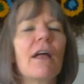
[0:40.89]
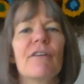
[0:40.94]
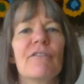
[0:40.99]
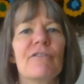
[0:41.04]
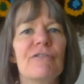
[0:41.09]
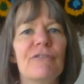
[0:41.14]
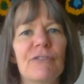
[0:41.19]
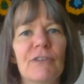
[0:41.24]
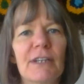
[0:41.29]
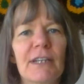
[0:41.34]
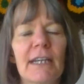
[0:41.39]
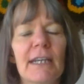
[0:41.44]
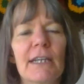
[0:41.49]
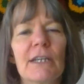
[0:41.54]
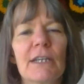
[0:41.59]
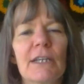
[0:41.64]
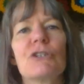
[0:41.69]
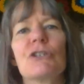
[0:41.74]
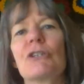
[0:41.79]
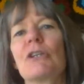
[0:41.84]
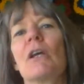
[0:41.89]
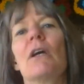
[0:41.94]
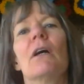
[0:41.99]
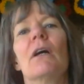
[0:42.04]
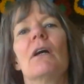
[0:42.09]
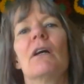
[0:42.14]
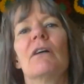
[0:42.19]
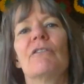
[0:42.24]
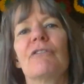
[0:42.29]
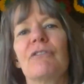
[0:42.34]
footage
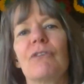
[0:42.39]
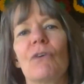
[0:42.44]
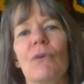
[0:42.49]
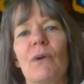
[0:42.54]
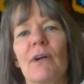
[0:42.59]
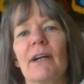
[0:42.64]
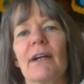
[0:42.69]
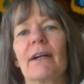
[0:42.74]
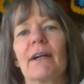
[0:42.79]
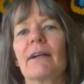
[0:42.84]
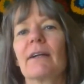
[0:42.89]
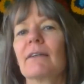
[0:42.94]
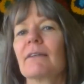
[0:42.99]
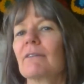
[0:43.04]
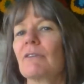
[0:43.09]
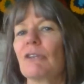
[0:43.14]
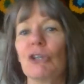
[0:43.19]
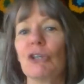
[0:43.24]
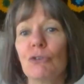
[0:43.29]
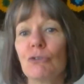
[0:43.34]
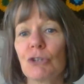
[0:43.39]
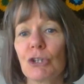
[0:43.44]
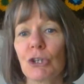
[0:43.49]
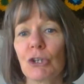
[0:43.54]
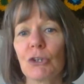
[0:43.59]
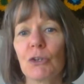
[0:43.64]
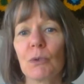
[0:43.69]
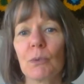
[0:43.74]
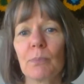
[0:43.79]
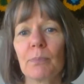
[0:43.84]
for
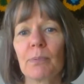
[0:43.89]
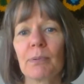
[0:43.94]
YouTube.